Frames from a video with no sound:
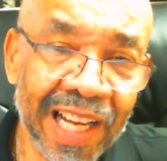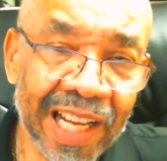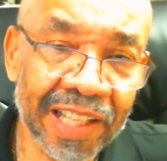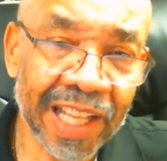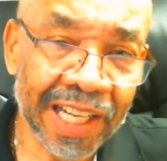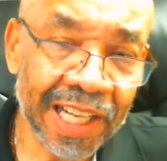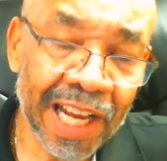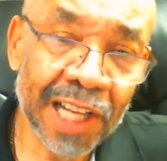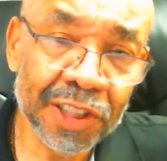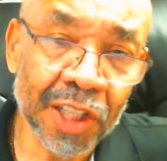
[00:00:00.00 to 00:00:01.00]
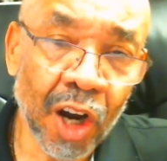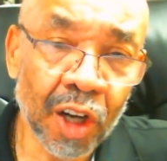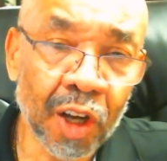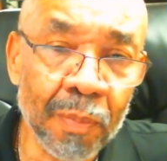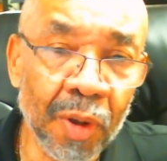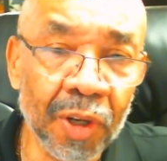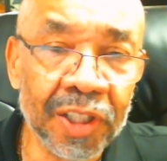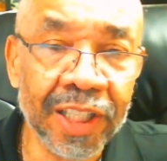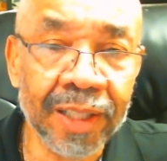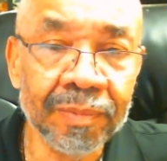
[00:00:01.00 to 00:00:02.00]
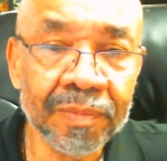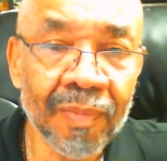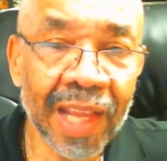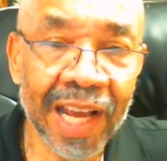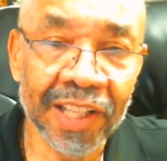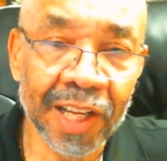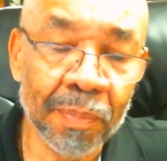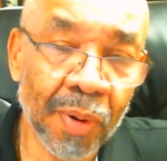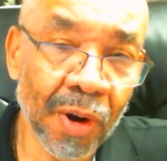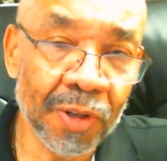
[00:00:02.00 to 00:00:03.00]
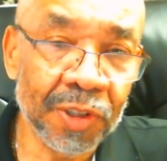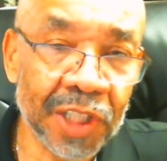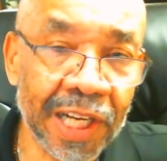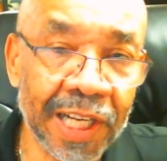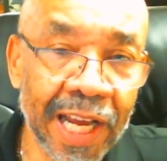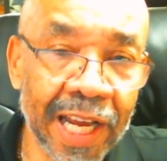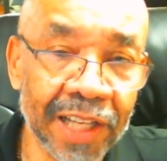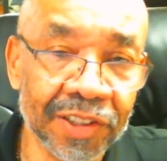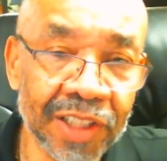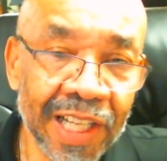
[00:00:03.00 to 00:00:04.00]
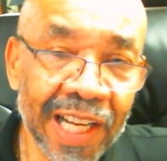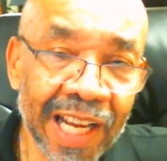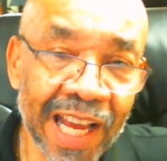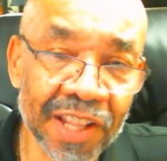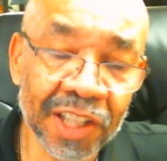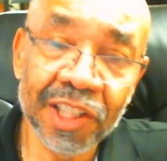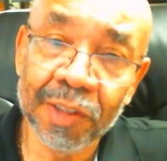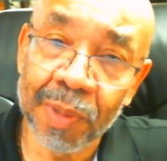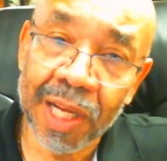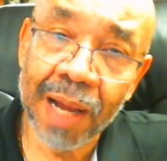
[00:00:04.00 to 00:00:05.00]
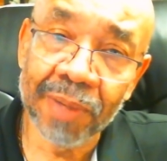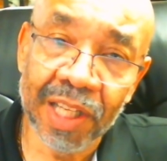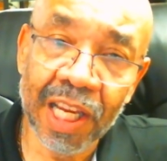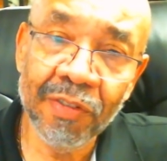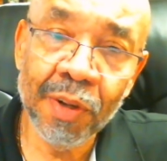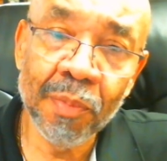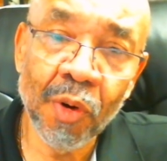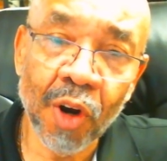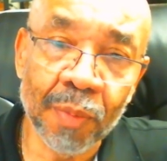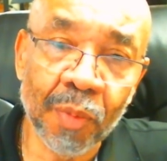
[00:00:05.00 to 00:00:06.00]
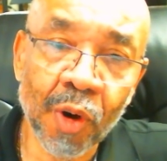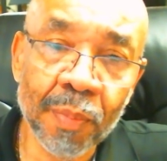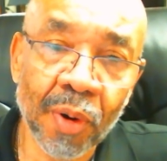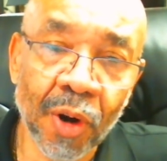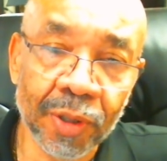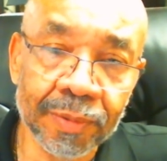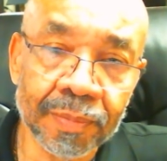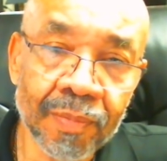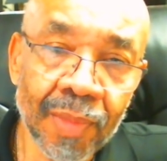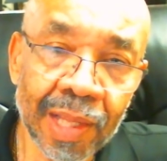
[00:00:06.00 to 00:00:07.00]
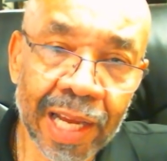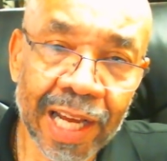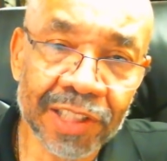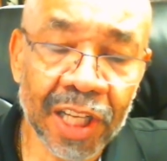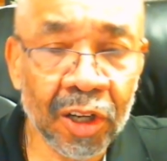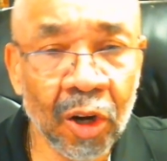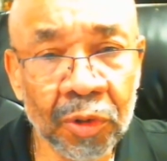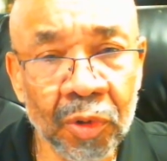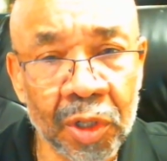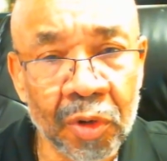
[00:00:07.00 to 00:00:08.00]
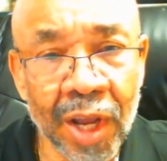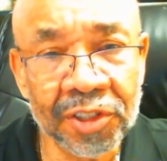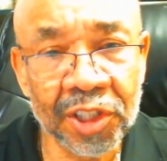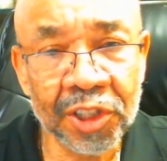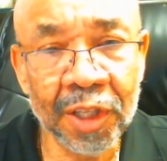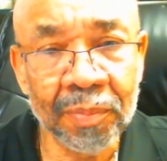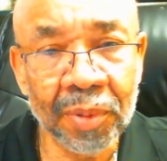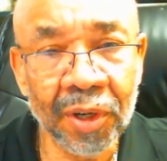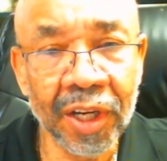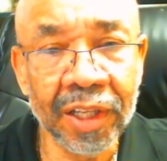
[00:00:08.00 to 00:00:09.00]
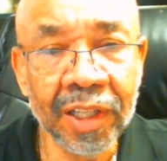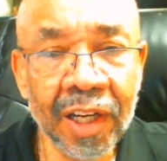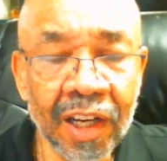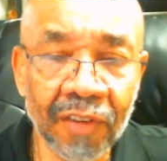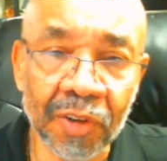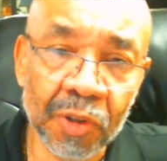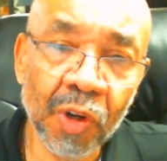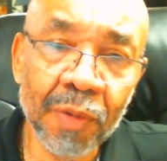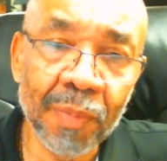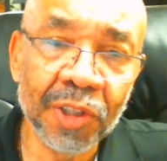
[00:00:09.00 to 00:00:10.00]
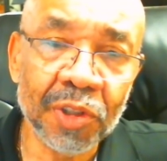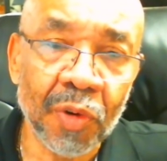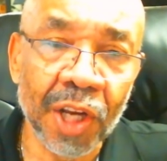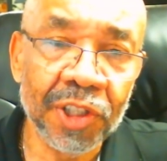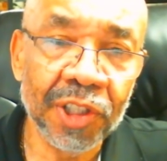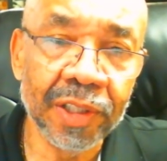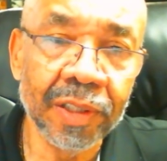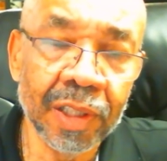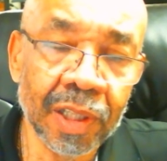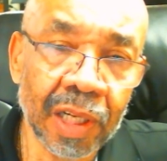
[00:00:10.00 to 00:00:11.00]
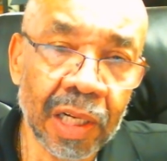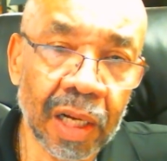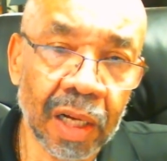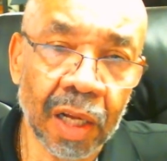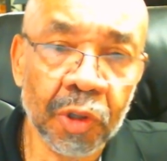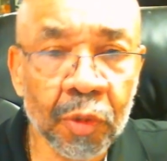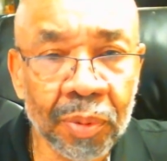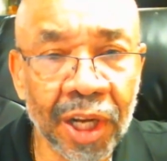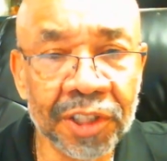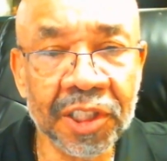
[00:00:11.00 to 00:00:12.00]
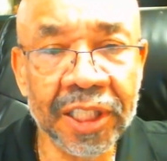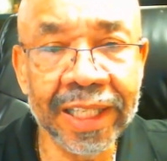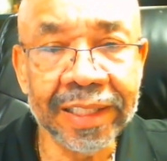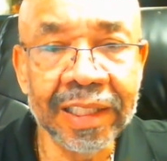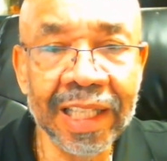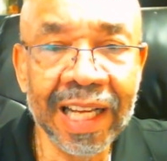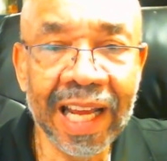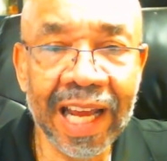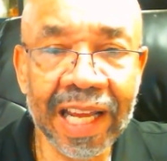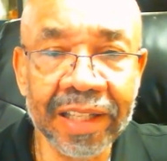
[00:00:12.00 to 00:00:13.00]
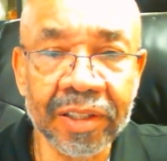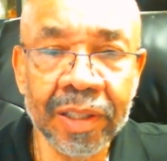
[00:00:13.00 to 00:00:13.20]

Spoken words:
that it has in our community and the importance that it has. And this is becoming even more and more important as they go through a transition period of a new administration, a new president, and